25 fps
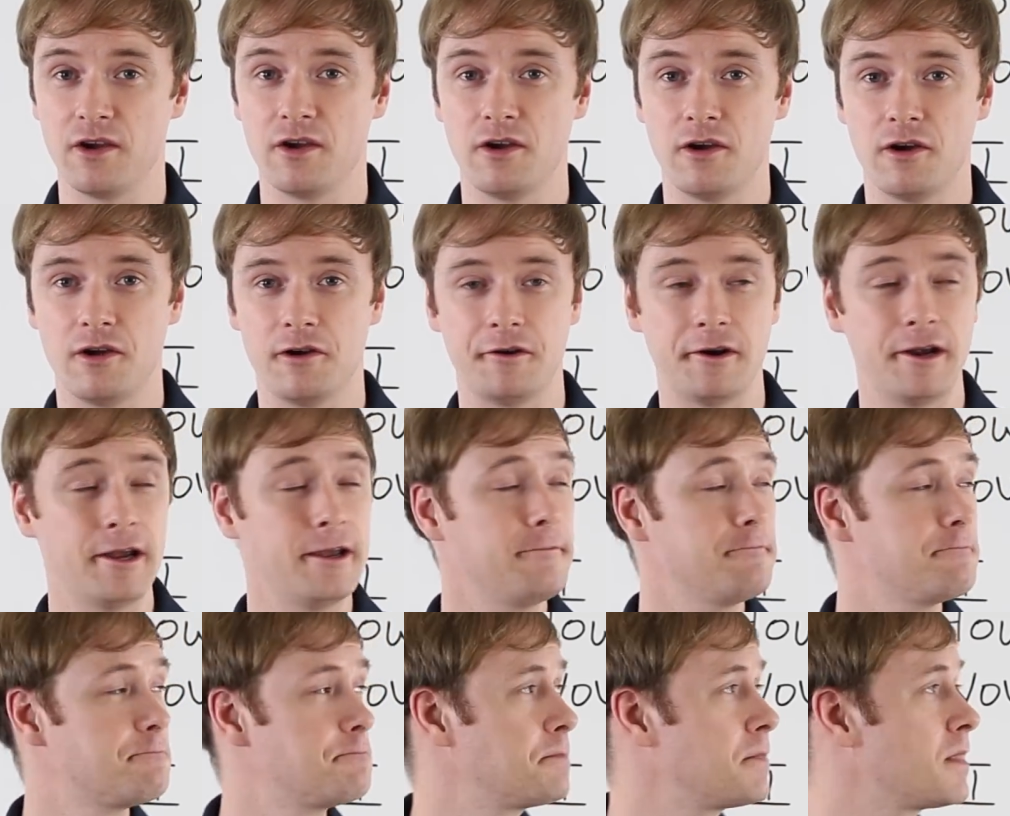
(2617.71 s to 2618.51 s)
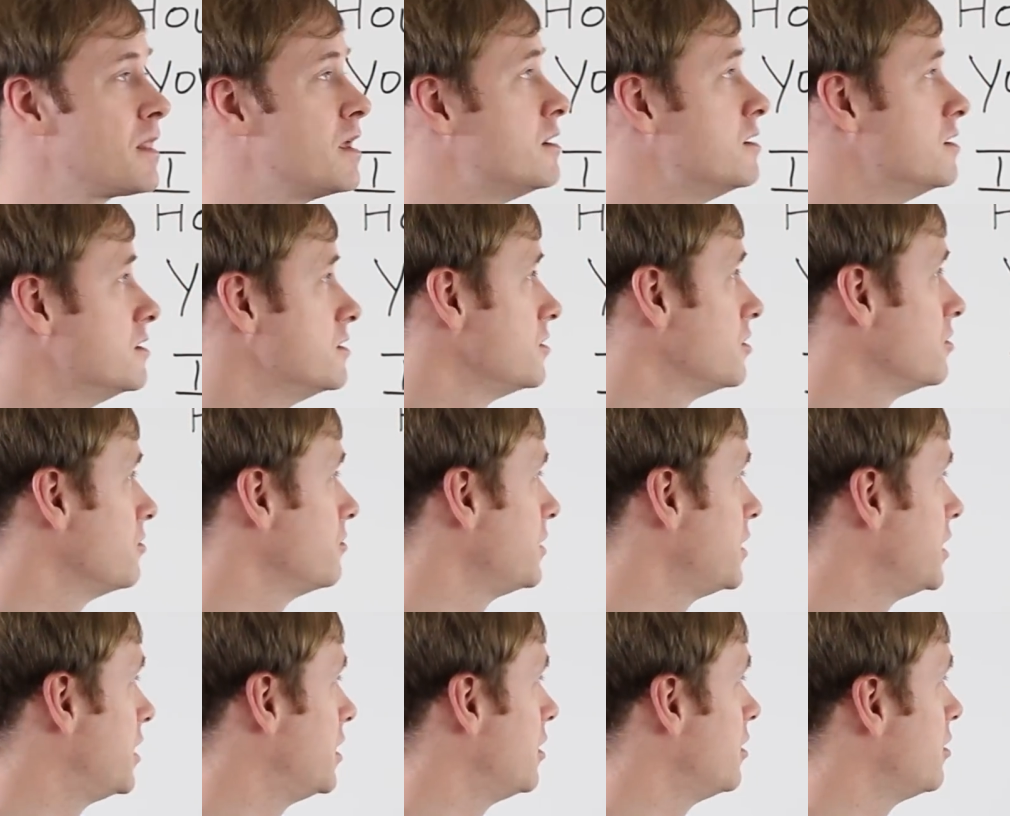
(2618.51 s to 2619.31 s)
All right, so
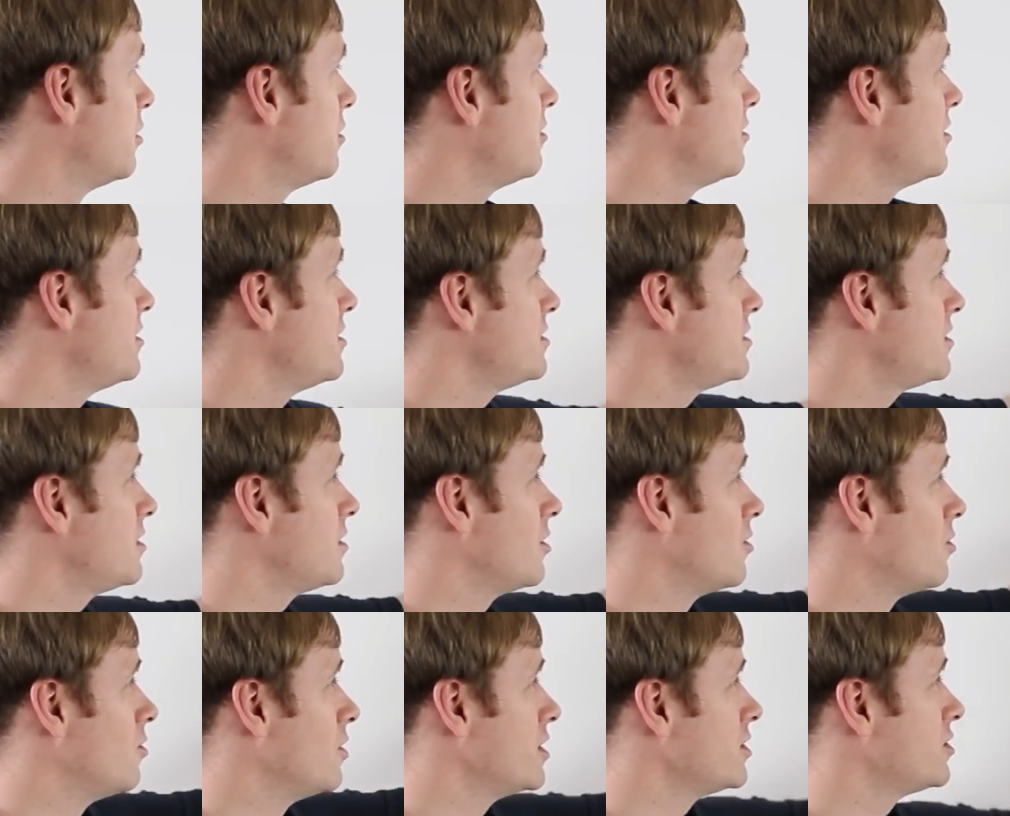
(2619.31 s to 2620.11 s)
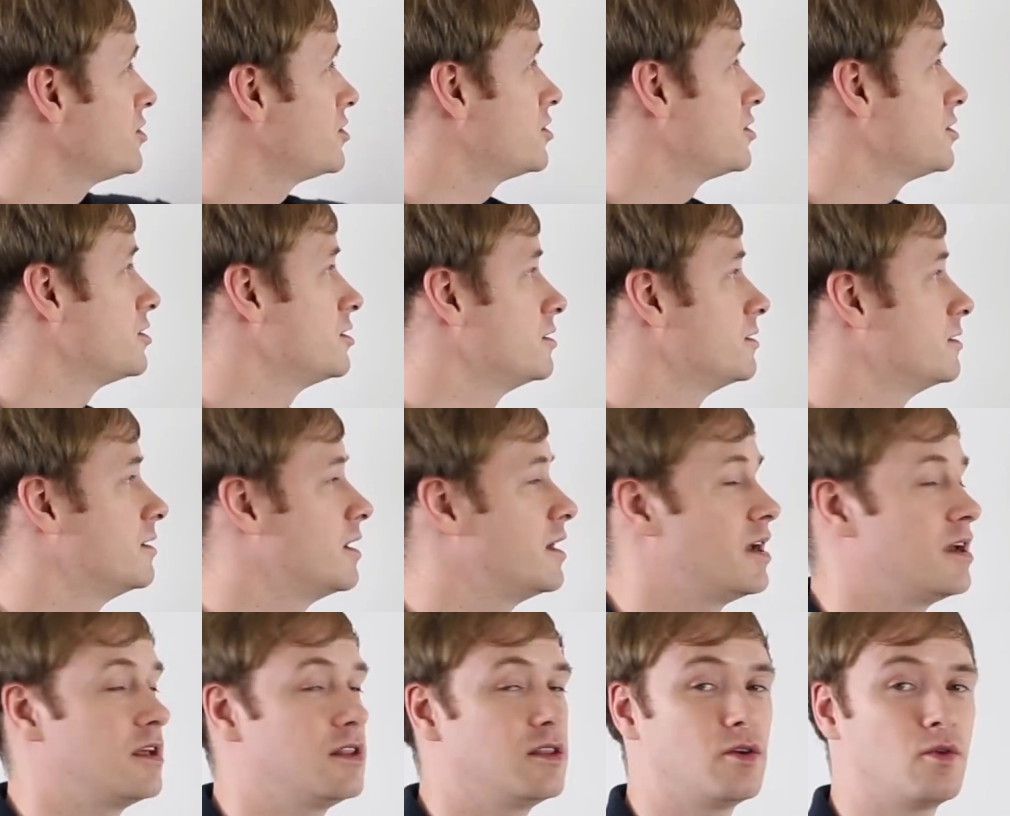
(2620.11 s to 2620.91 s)
here is the question,
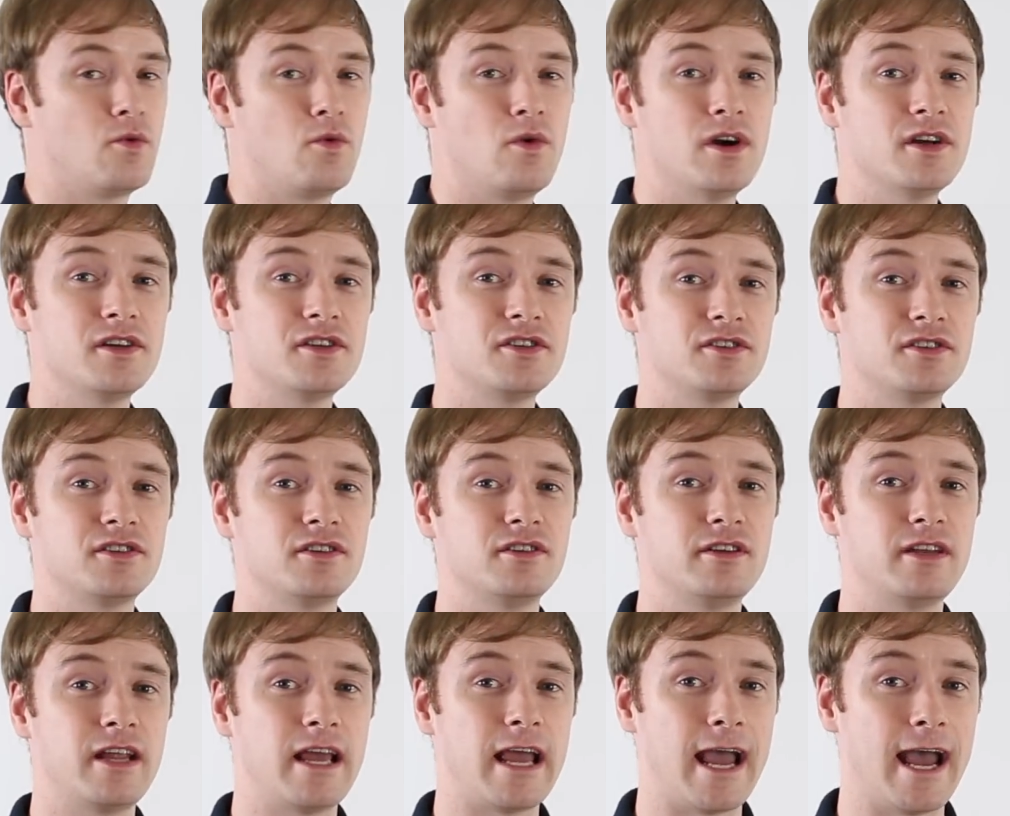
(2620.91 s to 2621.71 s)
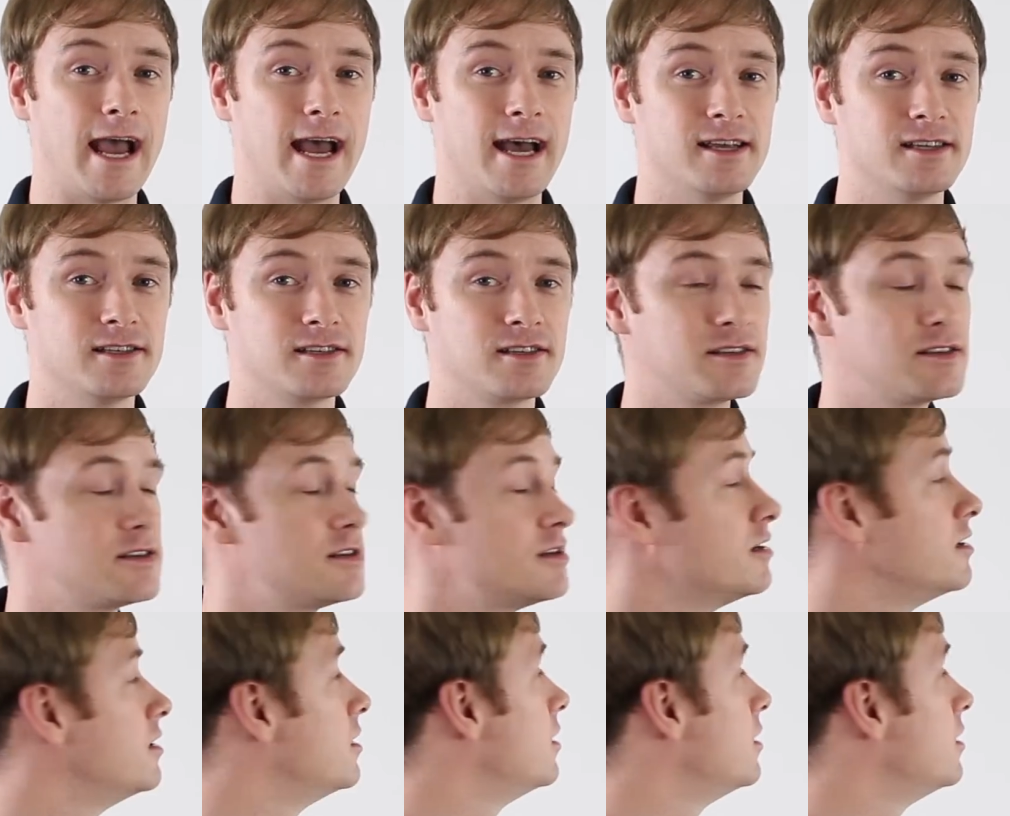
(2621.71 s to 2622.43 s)
and the question asks,